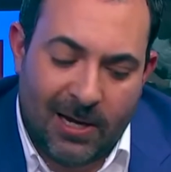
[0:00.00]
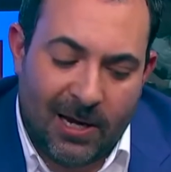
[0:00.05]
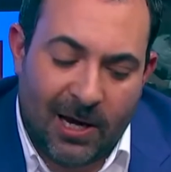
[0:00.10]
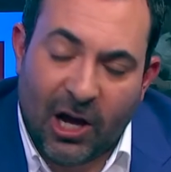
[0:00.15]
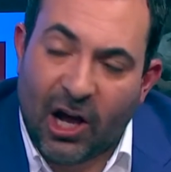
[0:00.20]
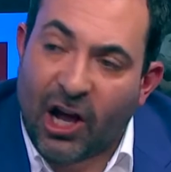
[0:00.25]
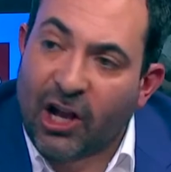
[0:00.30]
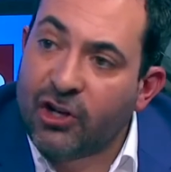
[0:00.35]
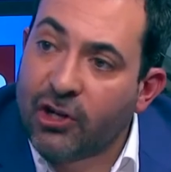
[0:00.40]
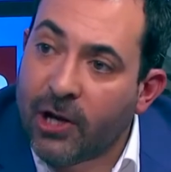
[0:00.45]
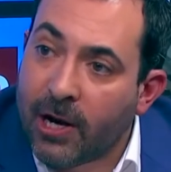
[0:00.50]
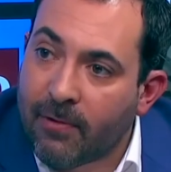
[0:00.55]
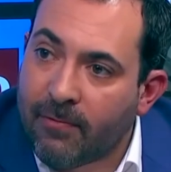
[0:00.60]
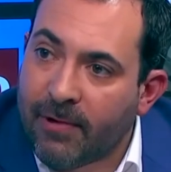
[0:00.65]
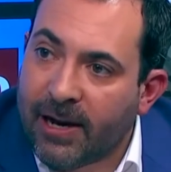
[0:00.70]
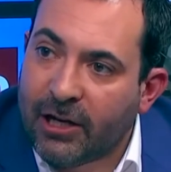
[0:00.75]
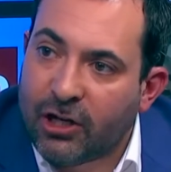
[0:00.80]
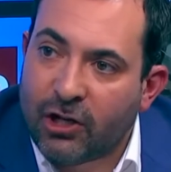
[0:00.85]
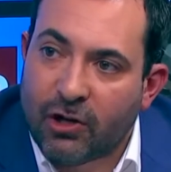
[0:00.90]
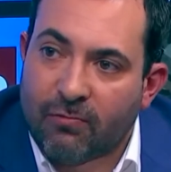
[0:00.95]
a
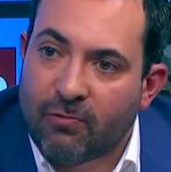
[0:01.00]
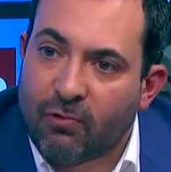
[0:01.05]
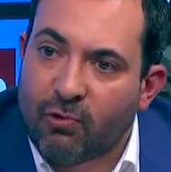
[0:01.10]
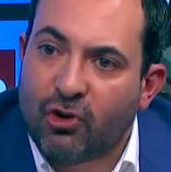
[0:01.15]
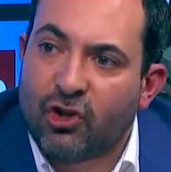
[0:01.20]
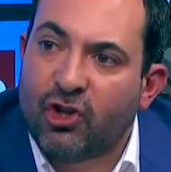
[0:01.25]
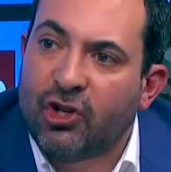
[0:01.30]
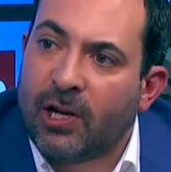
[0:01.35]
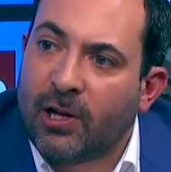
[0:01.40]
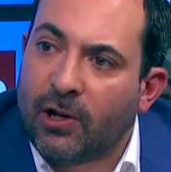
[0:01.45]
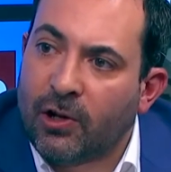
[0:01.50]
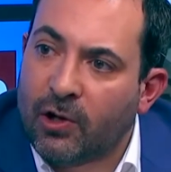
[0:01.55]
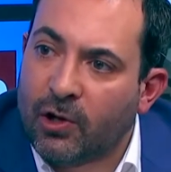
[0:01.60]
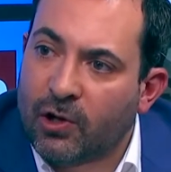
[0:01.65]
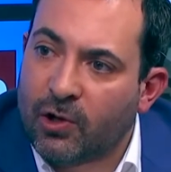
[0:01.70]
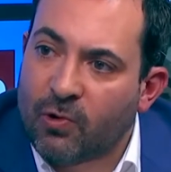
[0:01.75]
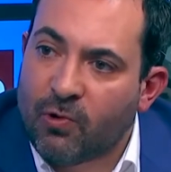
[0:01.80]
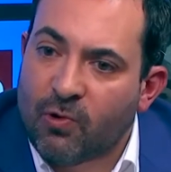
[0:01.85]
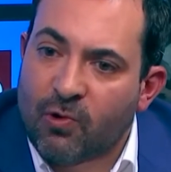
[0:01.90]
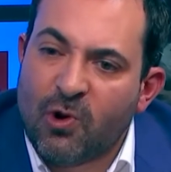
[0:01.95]
generator or
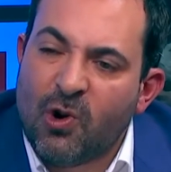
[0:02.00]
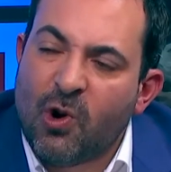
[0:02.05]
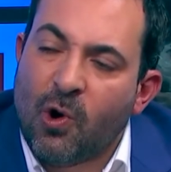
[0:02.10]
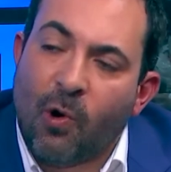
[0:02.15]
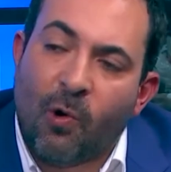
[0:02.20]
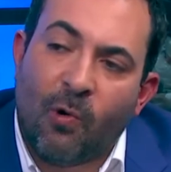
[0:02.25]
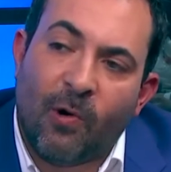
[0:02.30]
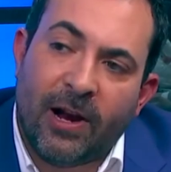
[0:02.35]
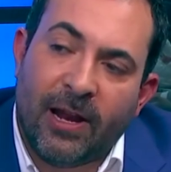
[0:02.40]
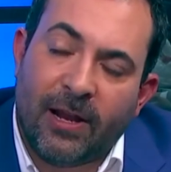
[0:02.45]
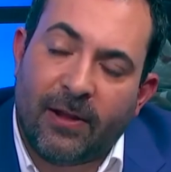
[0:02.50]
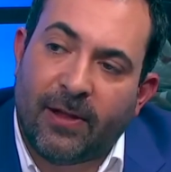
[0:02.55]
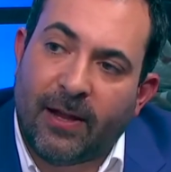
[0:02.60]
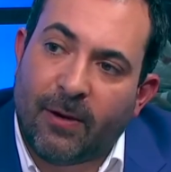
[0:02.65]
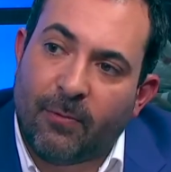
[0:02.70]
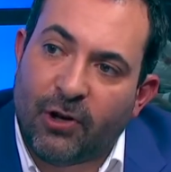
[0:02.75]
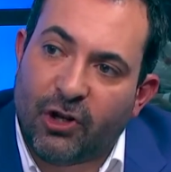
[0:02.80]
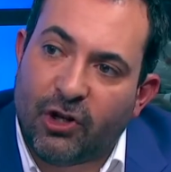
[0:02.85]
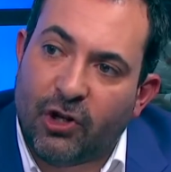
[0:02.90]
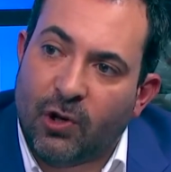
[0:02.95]
chillers or
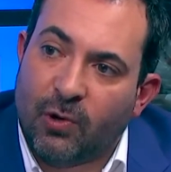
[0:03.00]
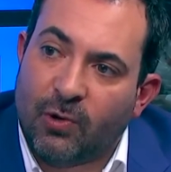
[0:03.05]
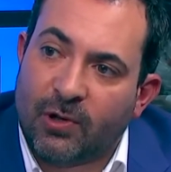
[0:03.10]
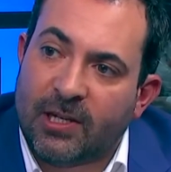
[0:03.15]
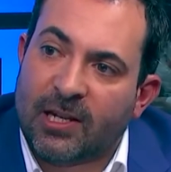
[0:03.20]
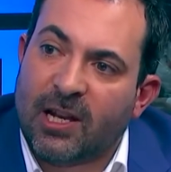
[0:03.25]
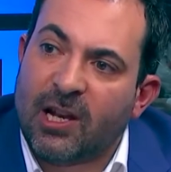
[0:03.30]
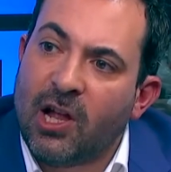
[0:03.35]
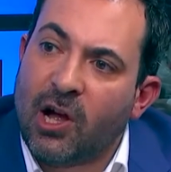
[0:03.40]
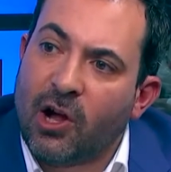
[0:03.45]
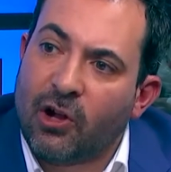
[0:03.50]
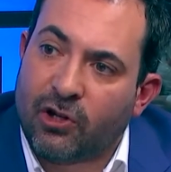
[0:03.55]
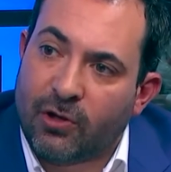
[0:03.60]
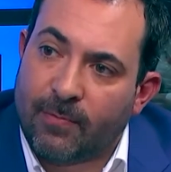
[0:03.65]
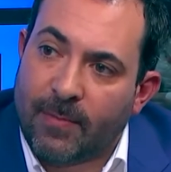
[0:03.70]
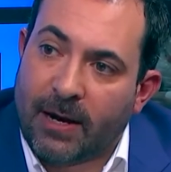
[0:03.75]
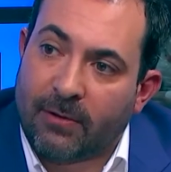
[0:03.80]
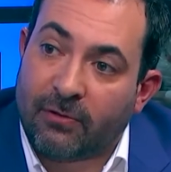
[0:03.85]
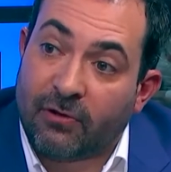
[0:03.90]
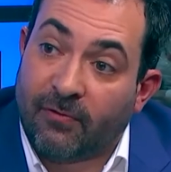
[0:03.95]
anything which uses a large
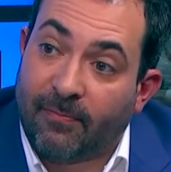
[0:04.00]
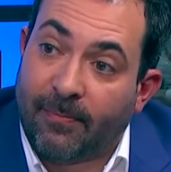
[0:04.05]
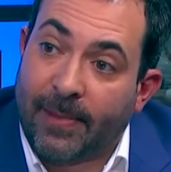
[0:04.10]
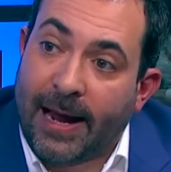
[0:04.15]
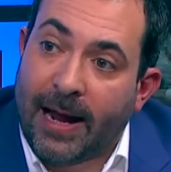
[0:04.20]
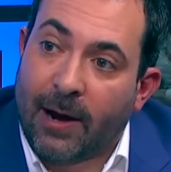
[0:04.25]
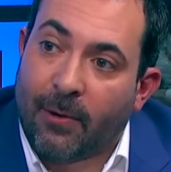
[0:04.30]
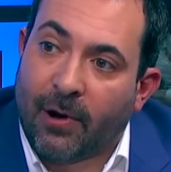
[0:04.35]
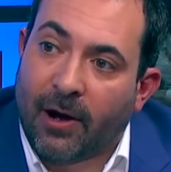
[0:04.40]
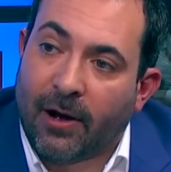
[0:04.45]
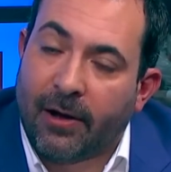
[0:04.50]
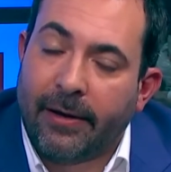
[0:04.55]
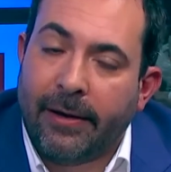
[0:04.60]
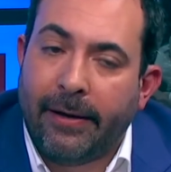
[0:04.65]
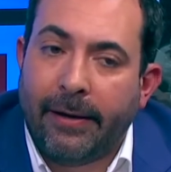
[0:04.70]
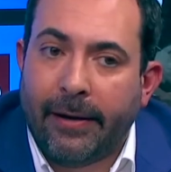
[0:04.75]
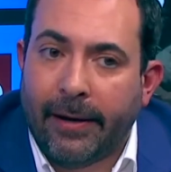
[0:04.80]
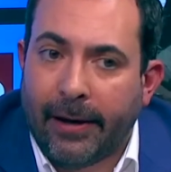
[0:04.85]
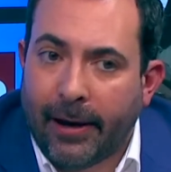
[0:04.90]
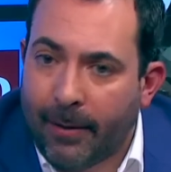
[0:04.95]
amount of power
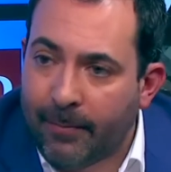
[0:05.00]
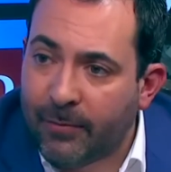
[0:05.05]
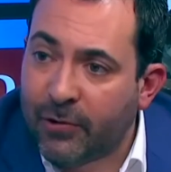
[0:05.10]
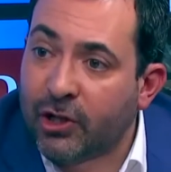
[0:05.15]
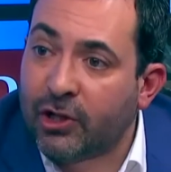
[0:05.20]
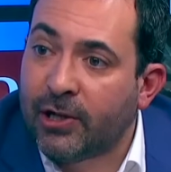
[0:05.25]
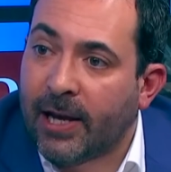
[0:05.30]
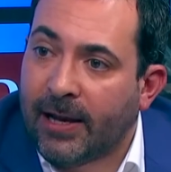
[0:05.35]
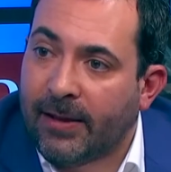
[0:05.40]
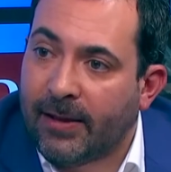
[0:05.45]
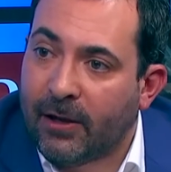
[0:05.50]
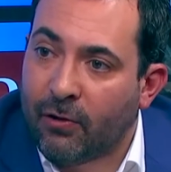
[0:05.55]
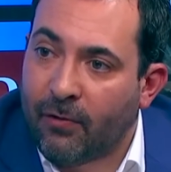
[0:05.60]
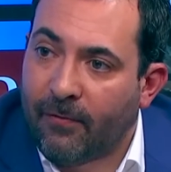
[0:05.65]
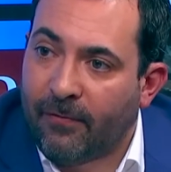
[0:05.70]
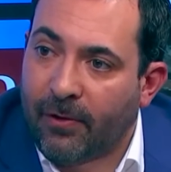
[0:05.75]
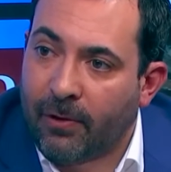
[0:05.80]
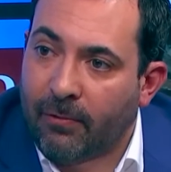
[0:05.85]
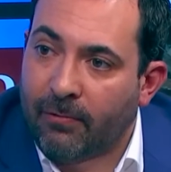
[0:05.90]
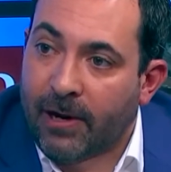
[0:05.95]
to take that
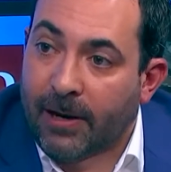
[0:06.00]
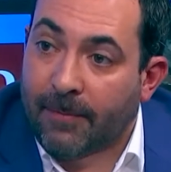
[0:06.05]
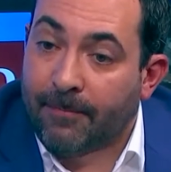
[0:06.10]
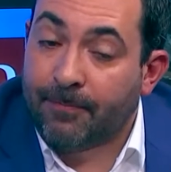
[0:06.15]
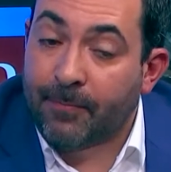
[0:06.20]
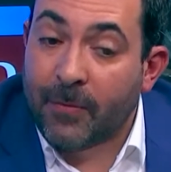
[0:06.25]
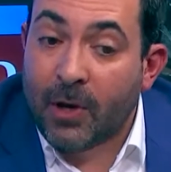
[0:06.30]
off the grid.